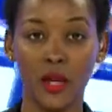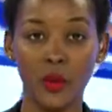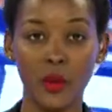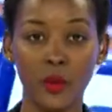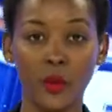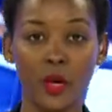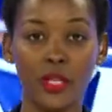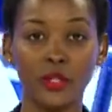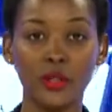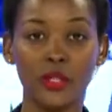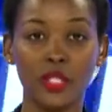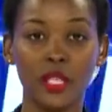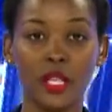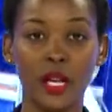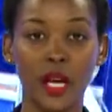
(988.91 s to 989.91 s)
We want to
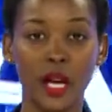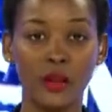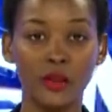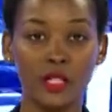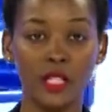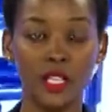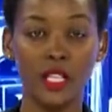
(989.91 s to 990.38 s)
say loud and